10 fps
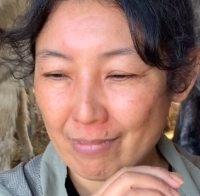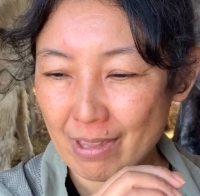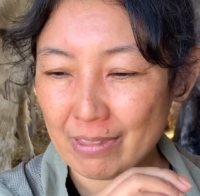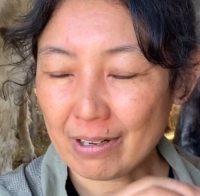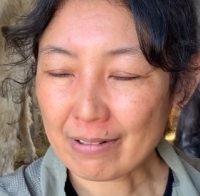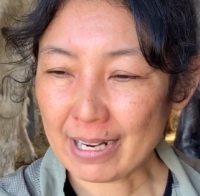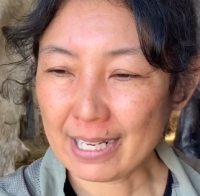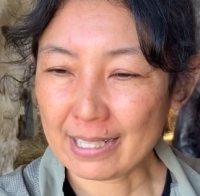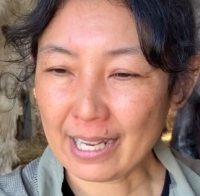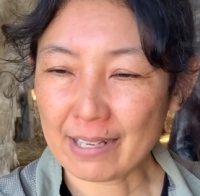they're
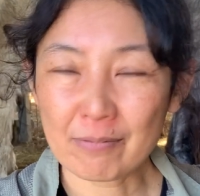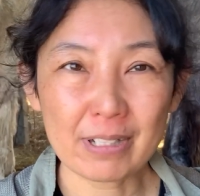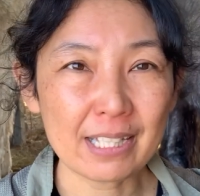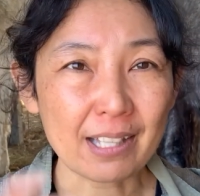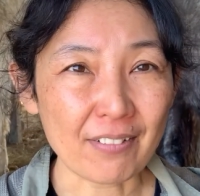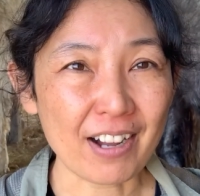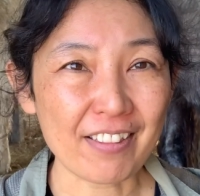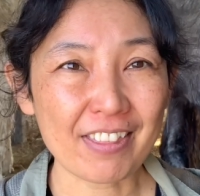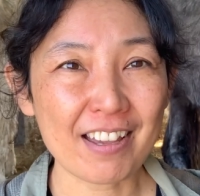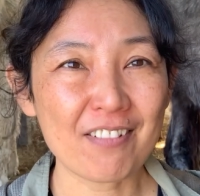great, and we love
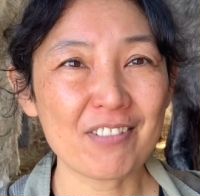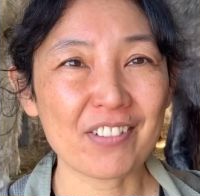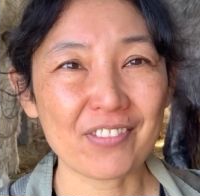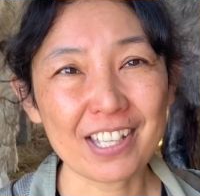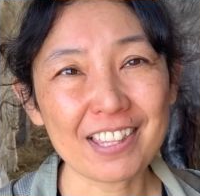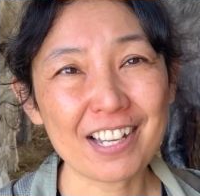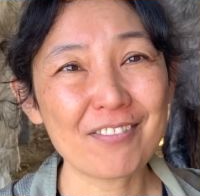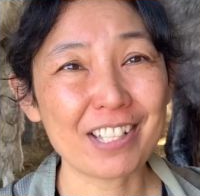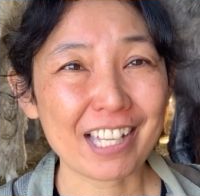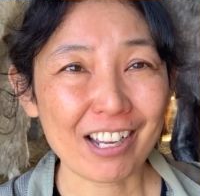on them, we feed them,
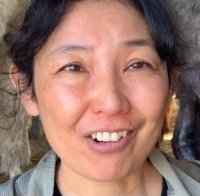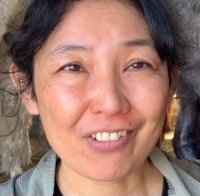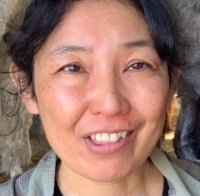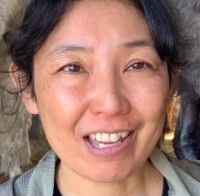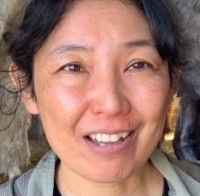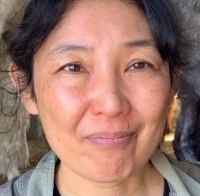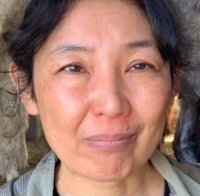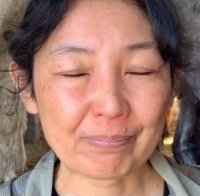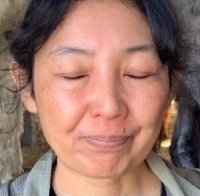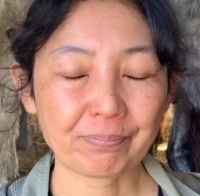we care for
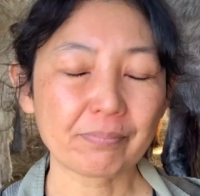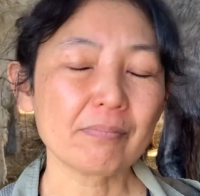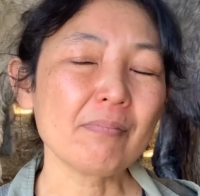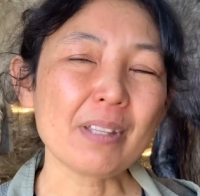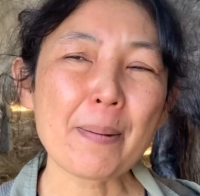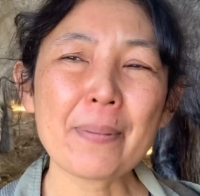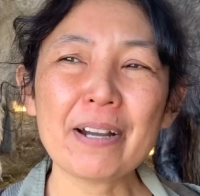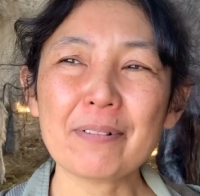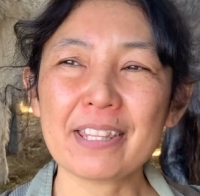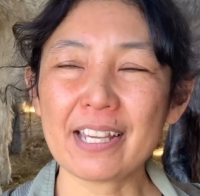them.
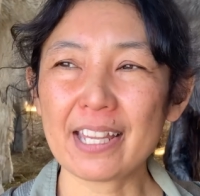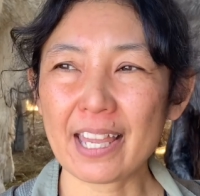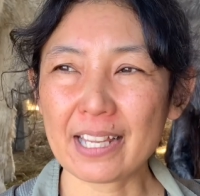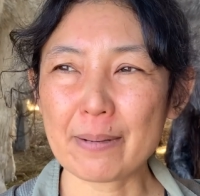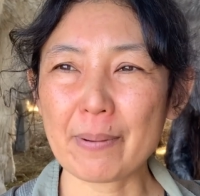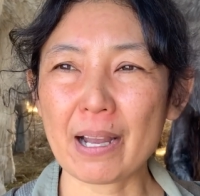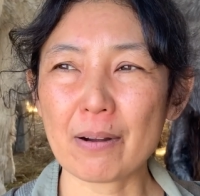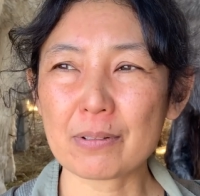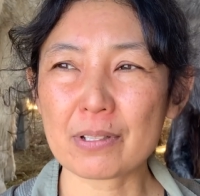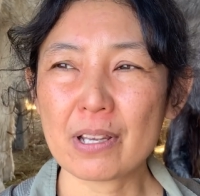But when they hit
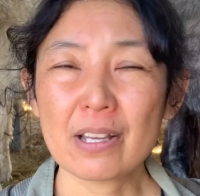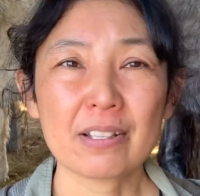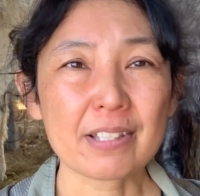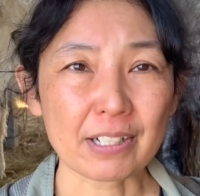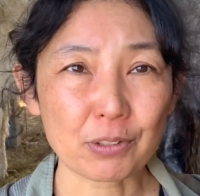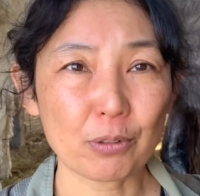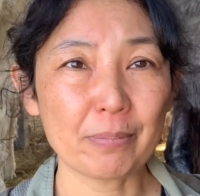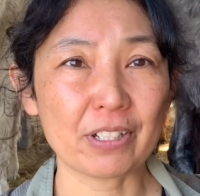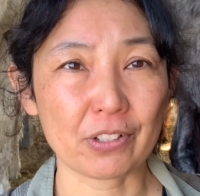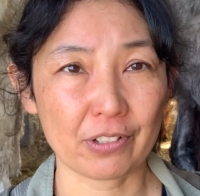about sexual
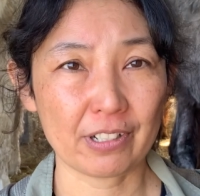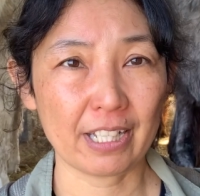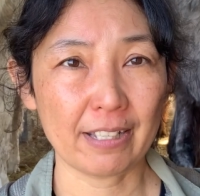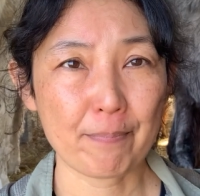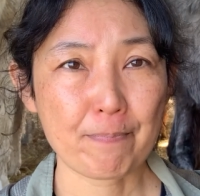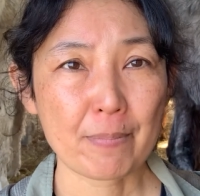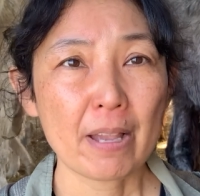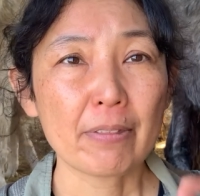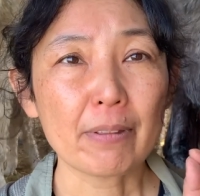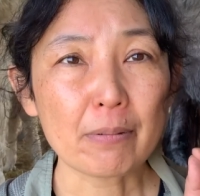maturity,
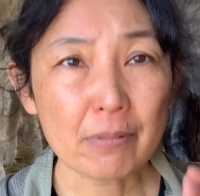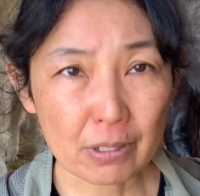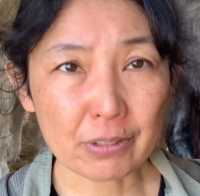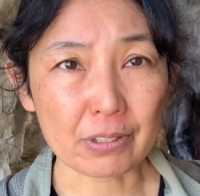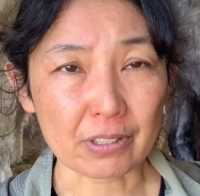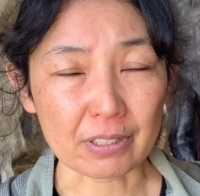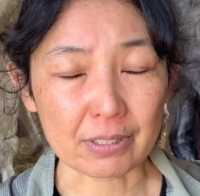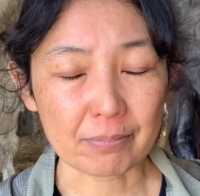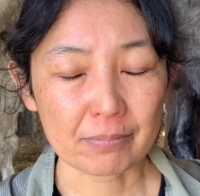the roosters,